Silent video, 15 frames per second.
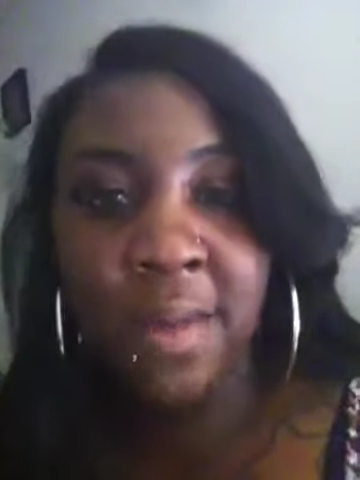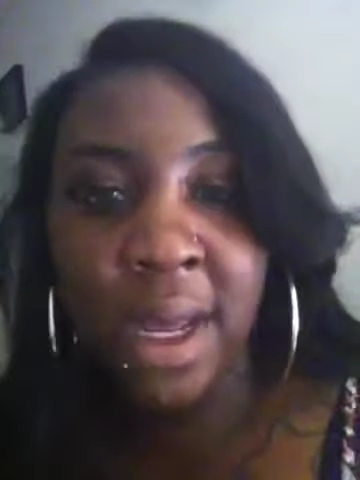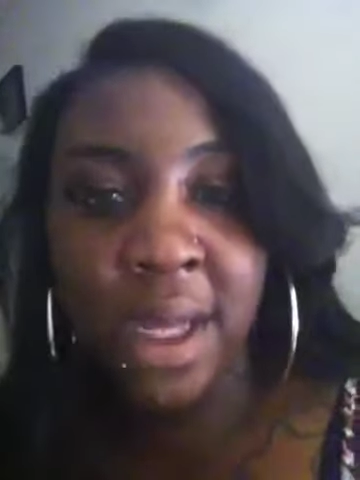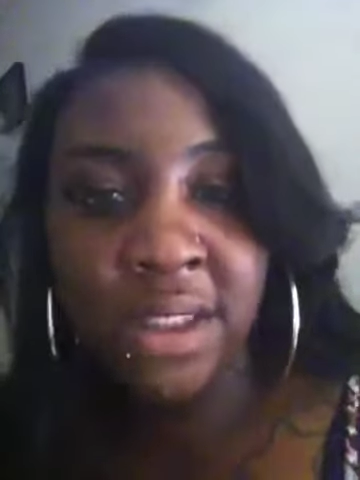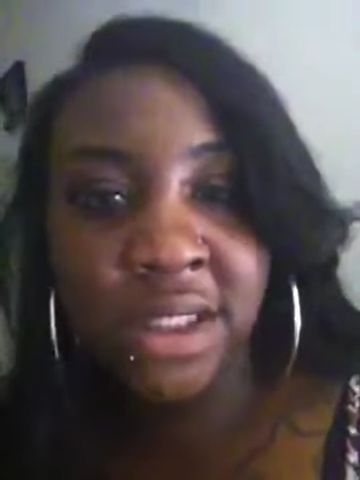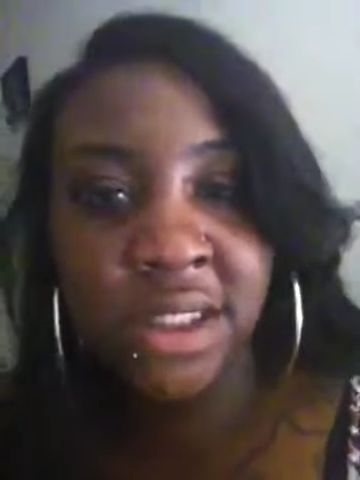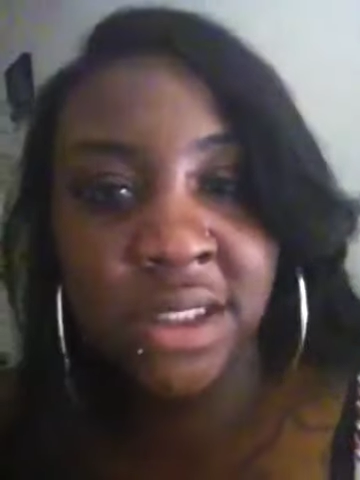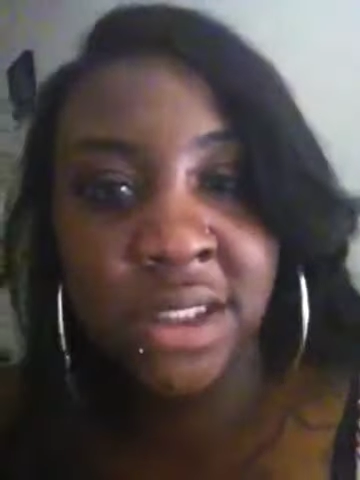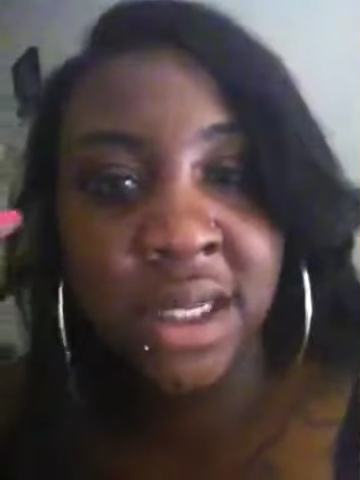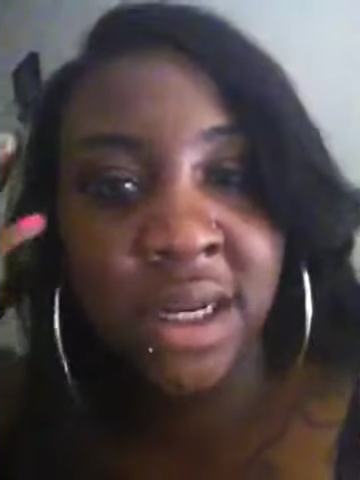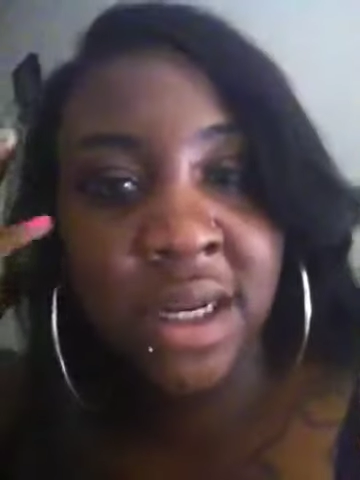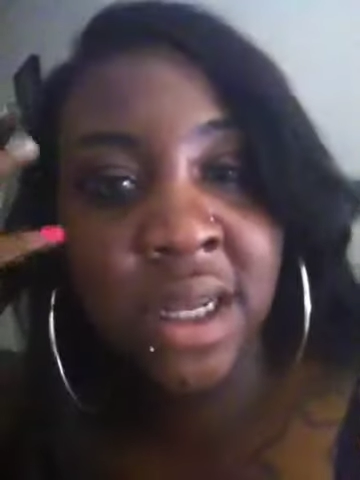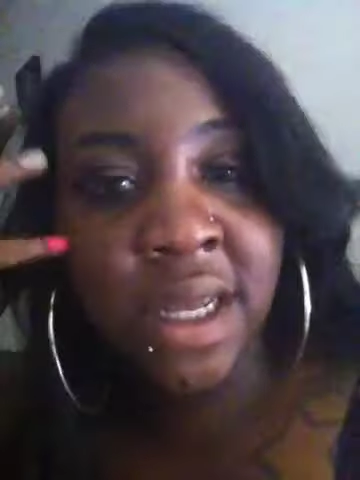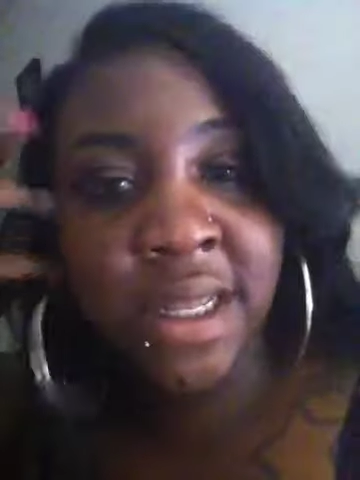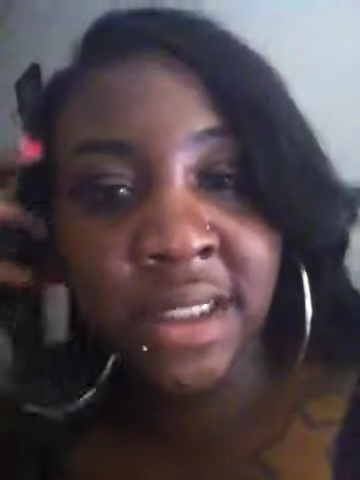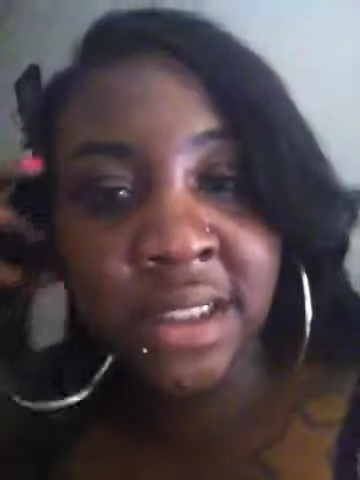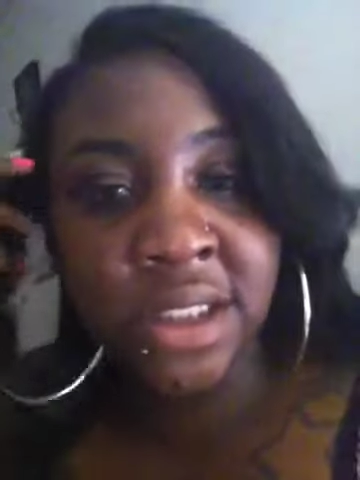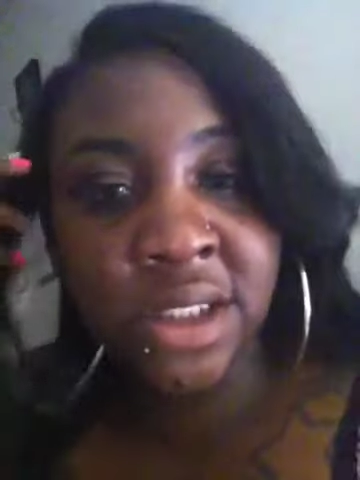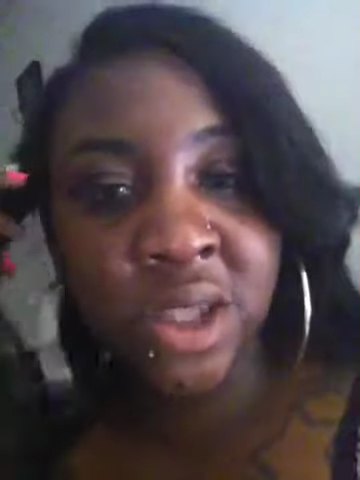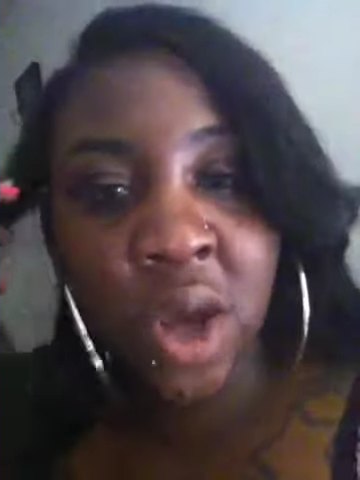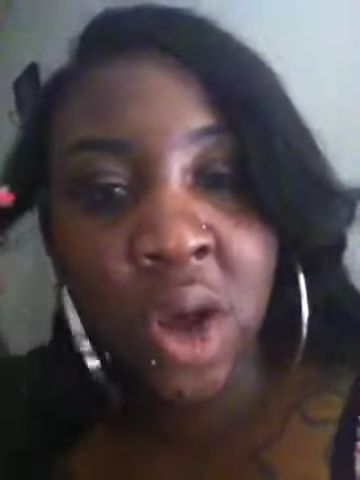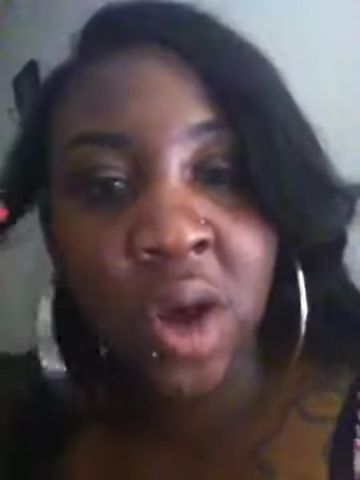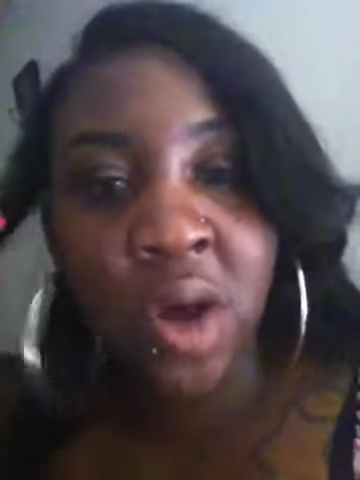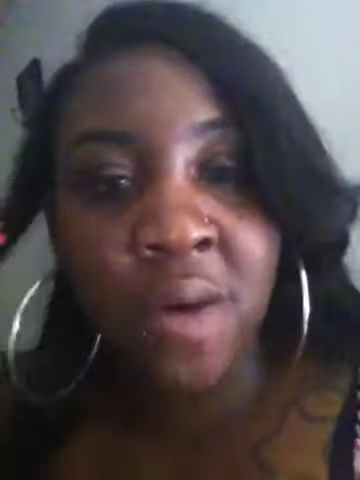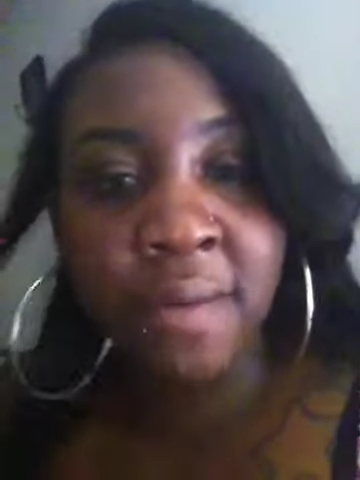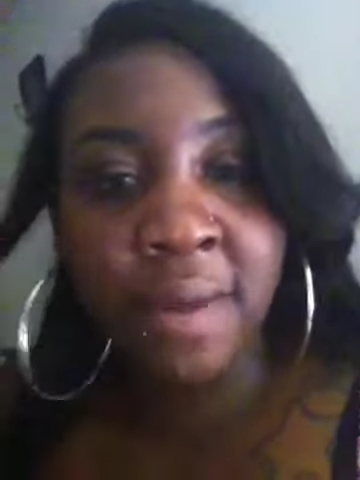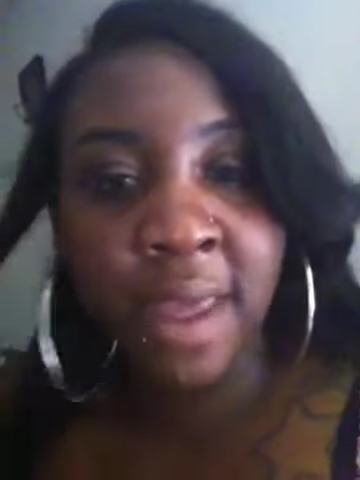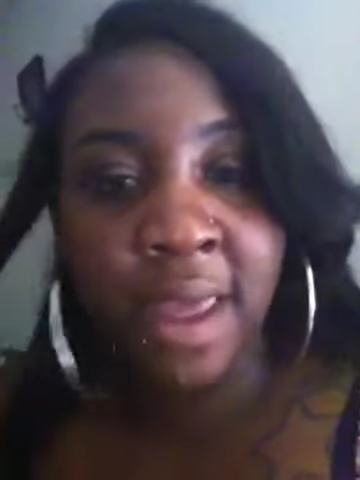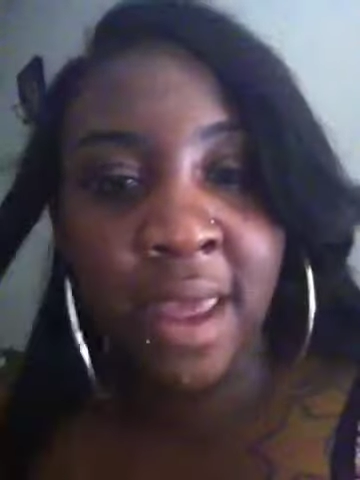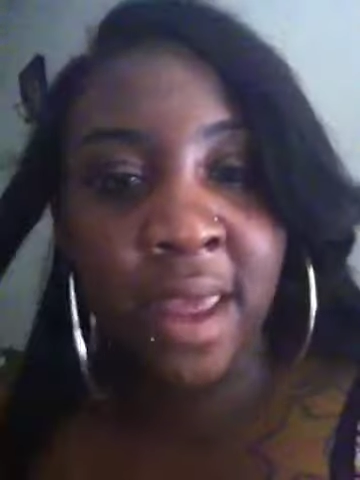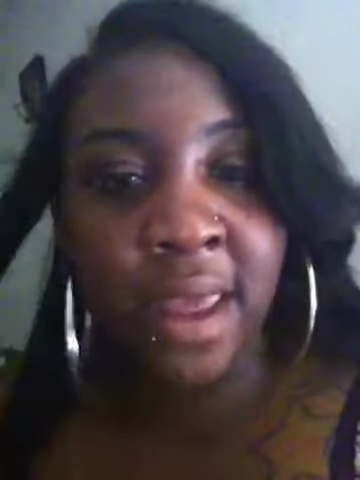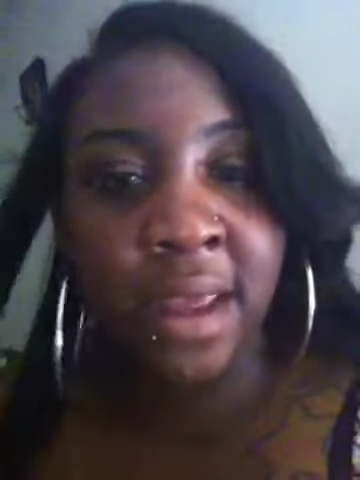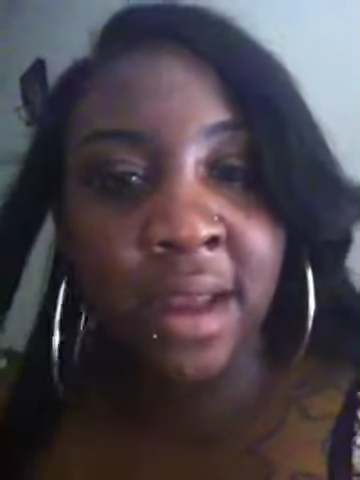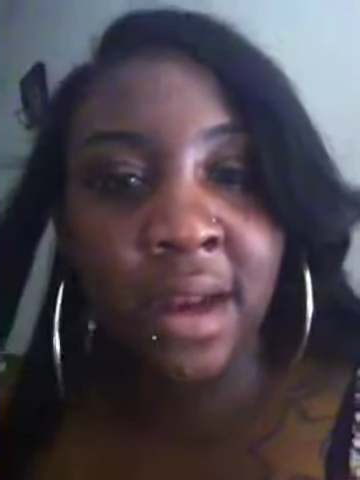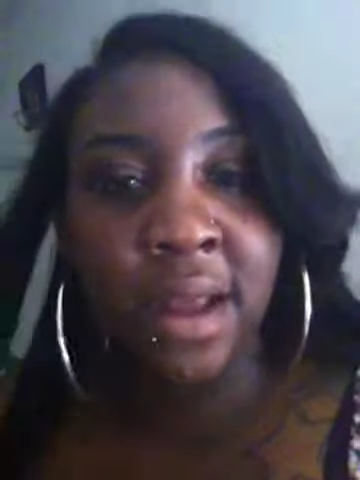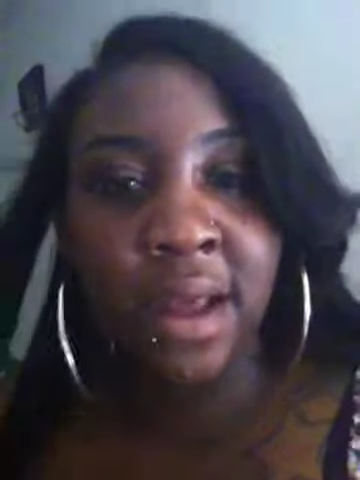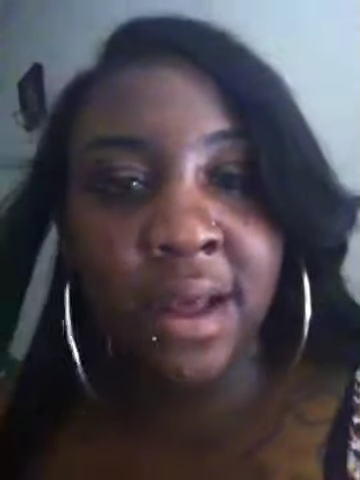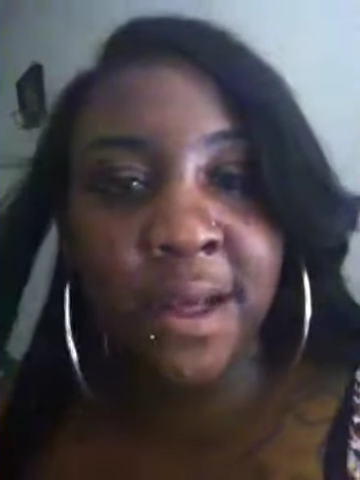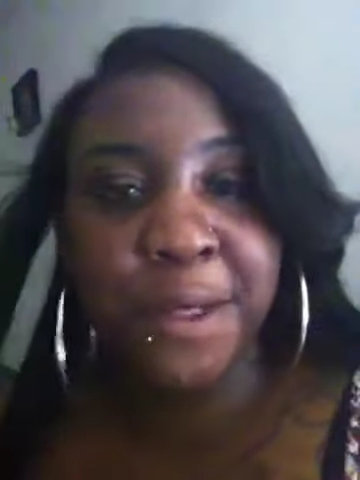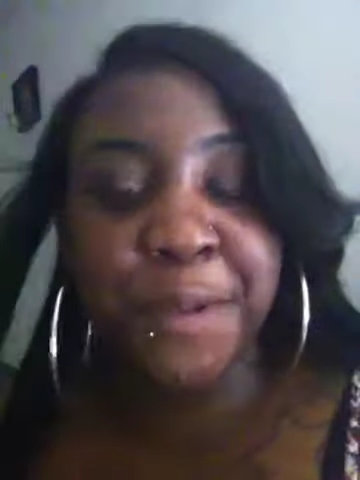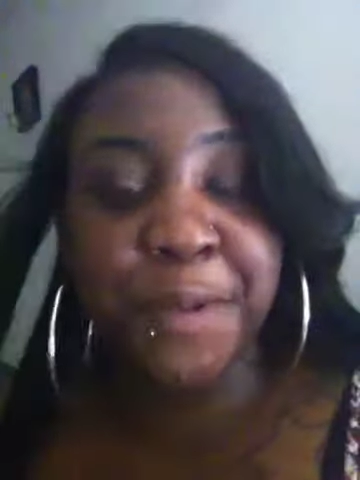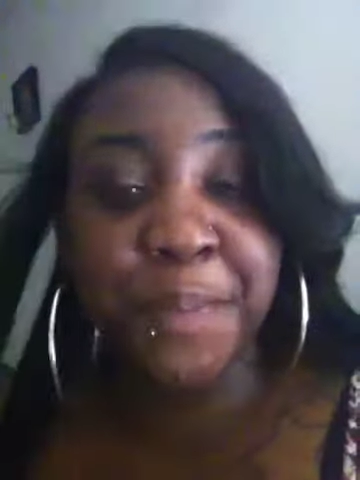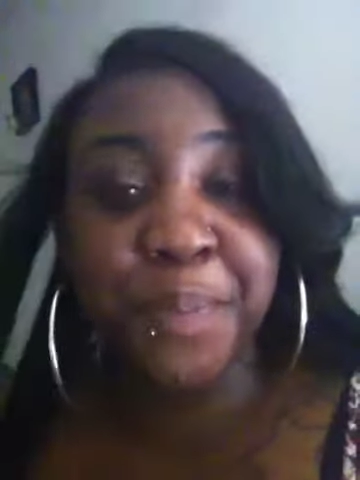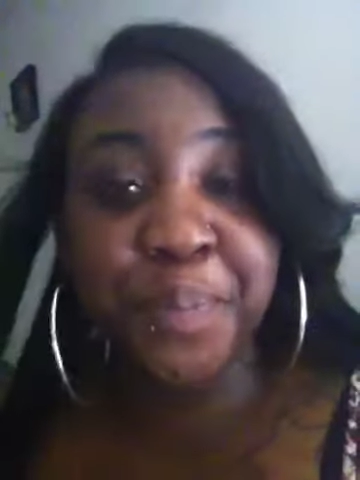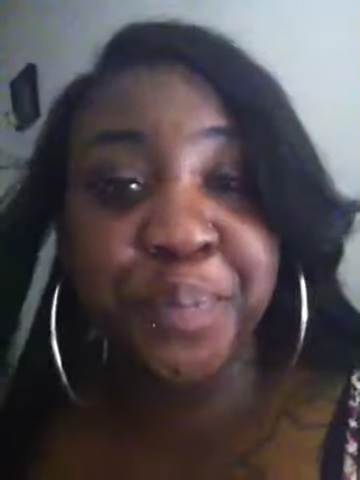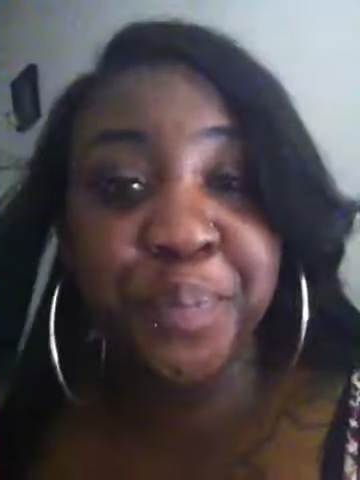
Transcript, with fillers: I just did an installment. Um,